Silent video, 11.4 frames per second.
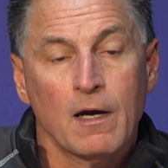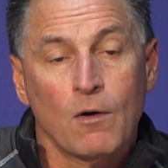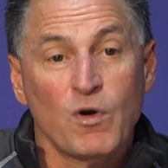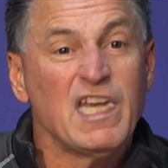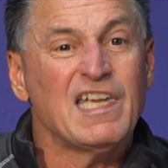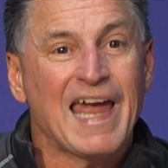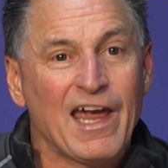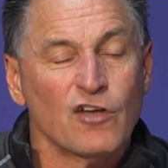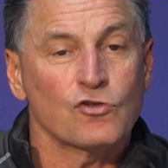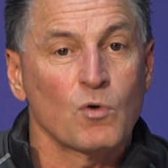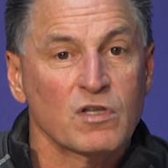we need to
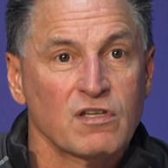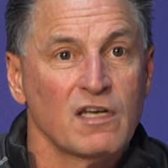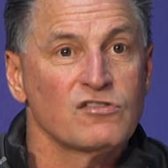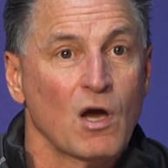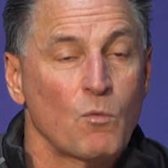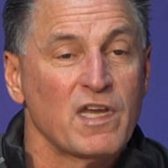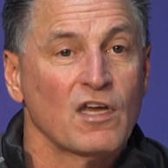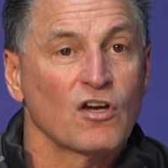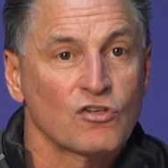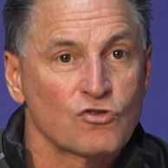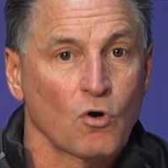answer with things that we
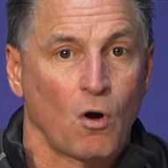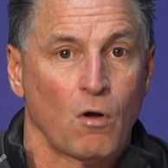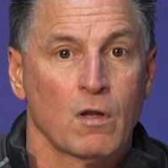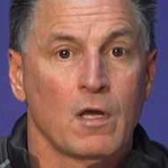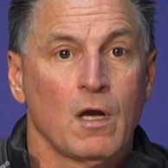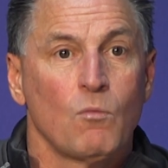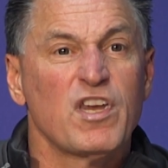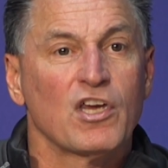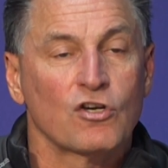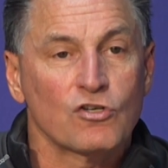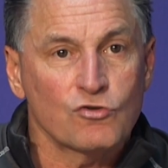can control. We
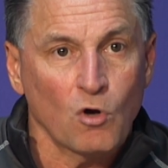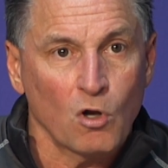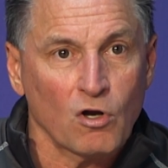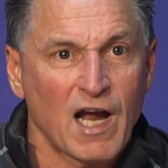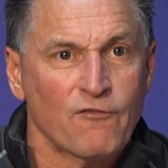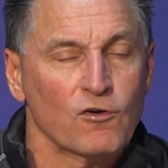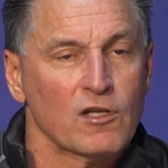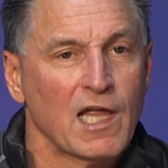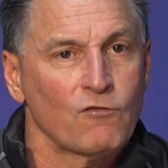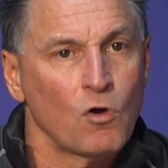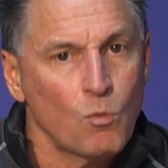can control our effort
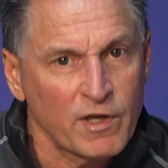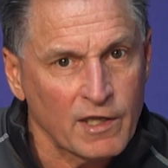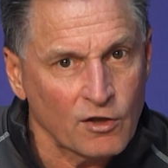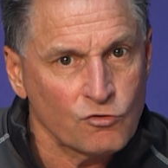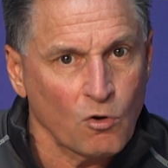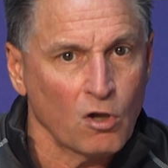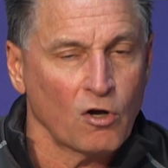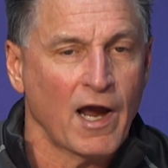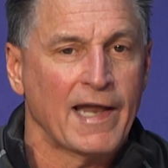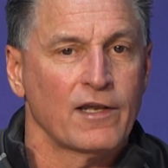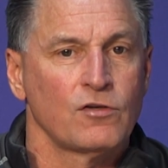level. We can control
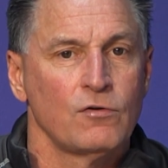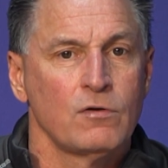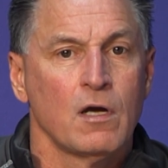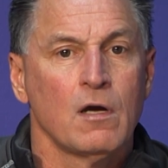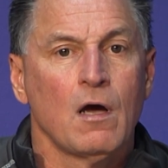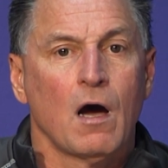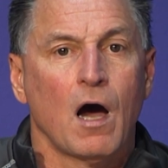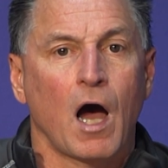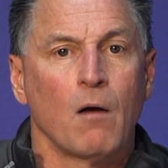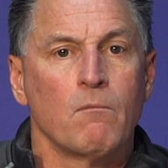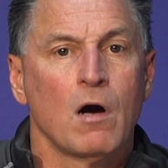our attitude.
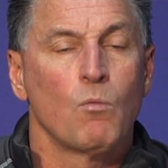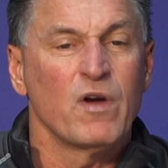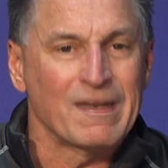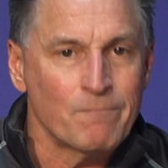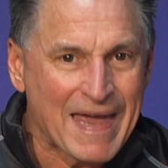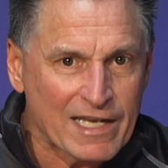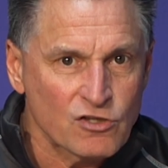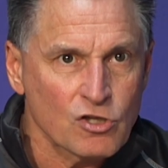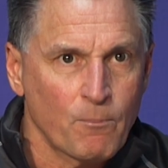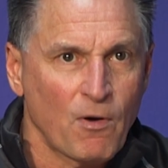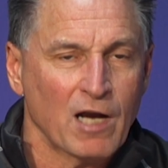We can
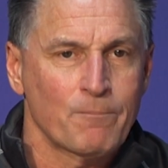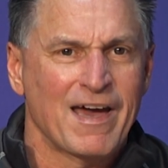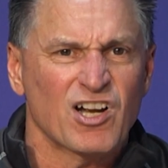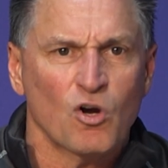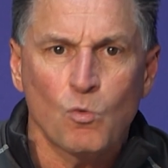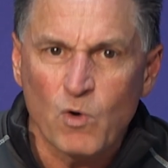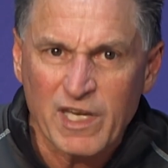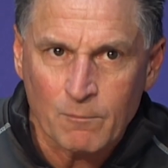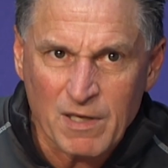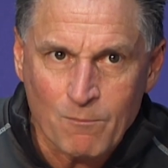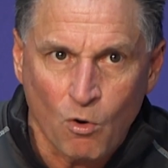manage the puck better. We
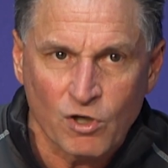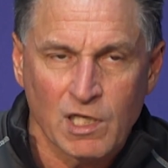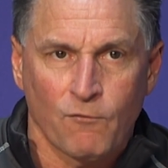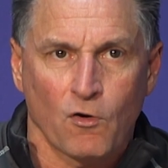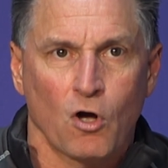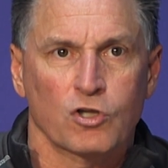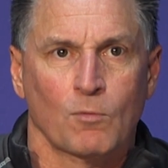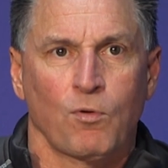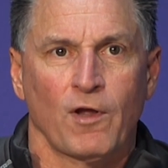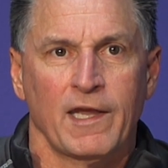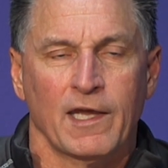can be more difficult to
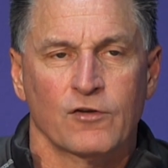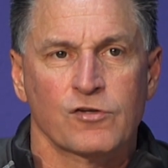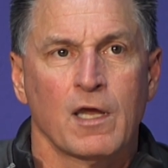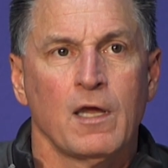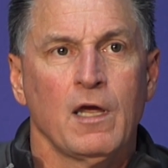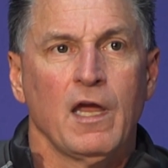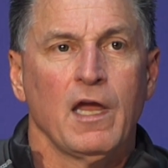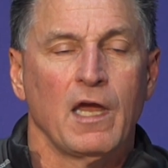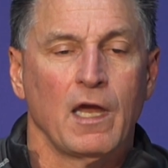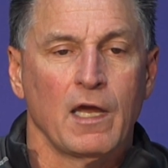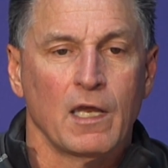play against,
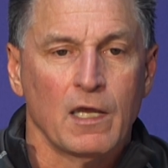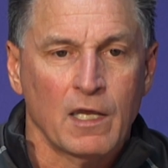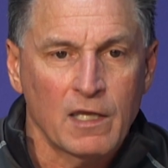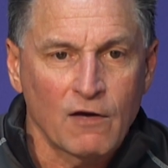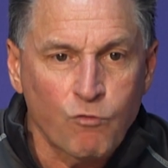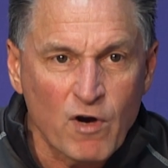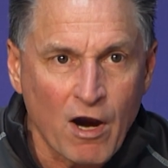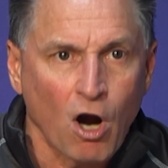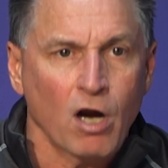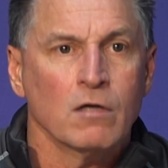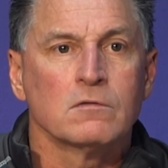and if we
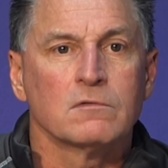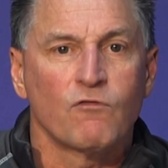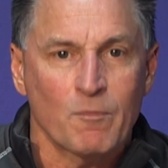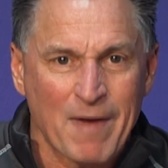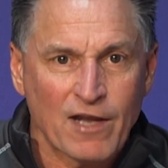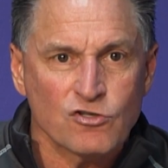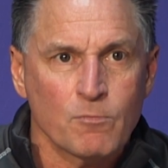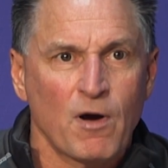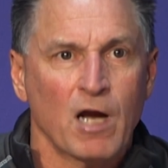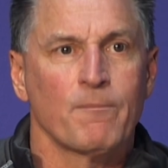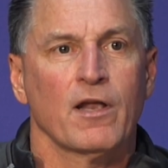are, if we manage the
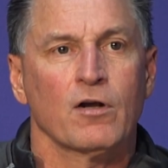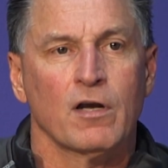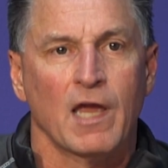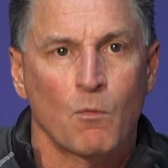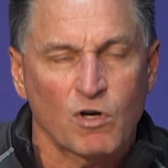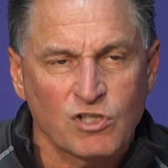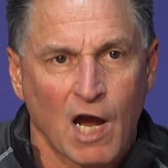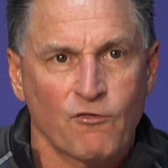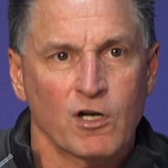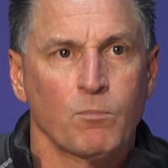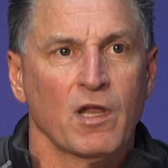puck better and we're
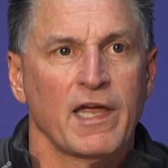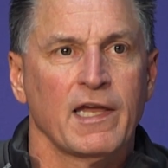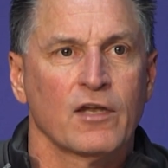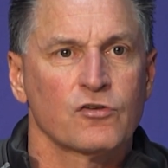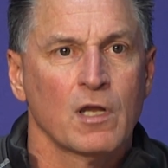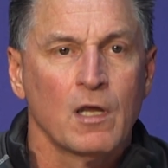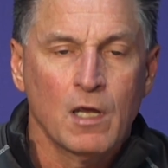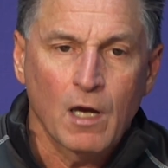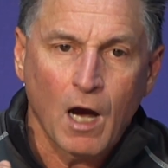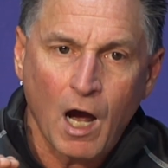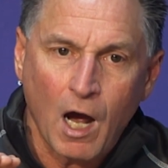tougher to play against
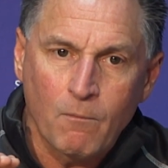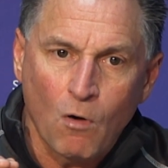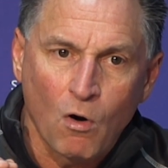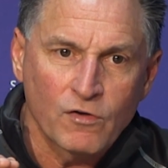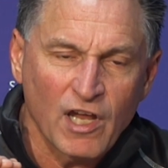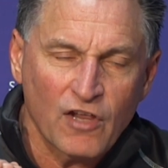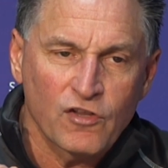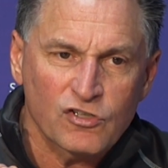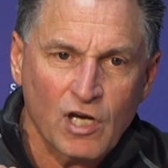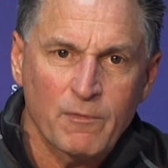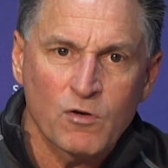
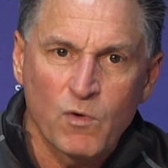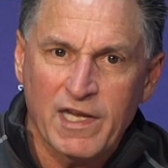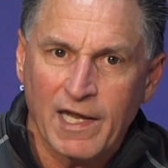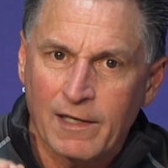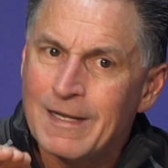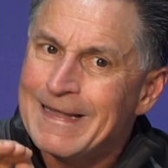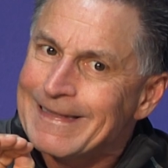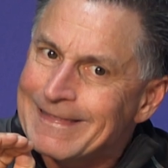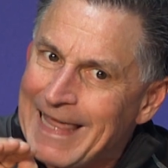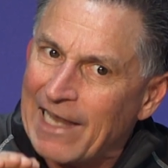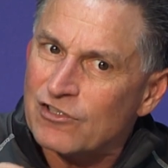this coming weekend,
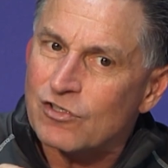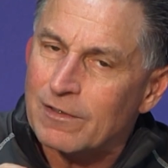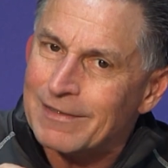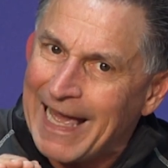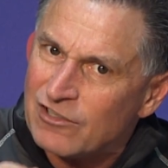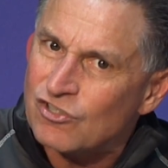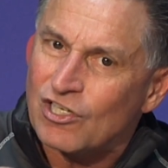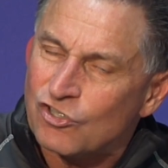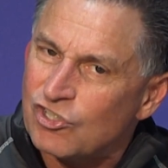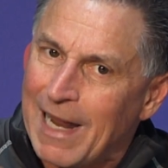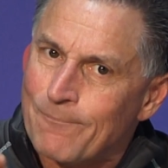that's the
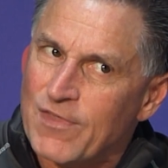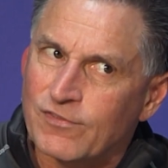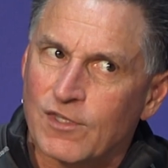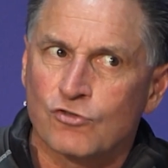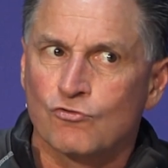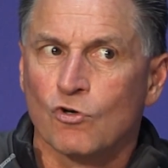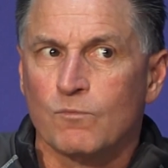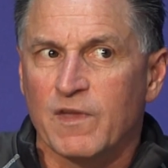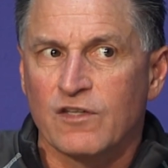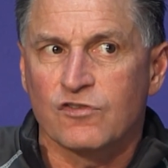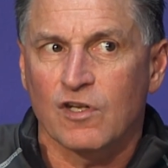step that this group
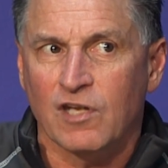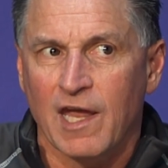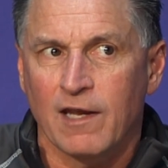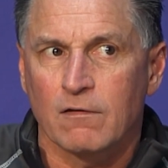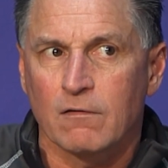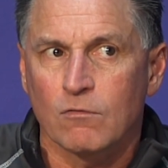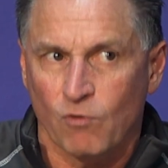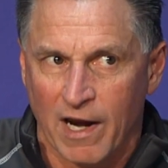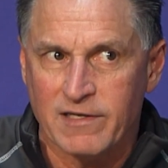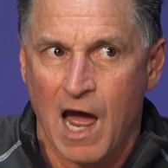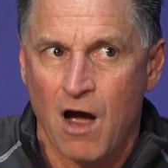needs to take
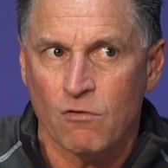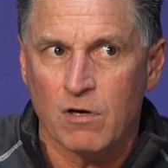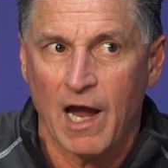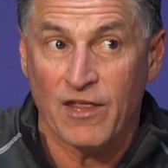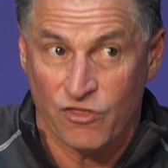right now, I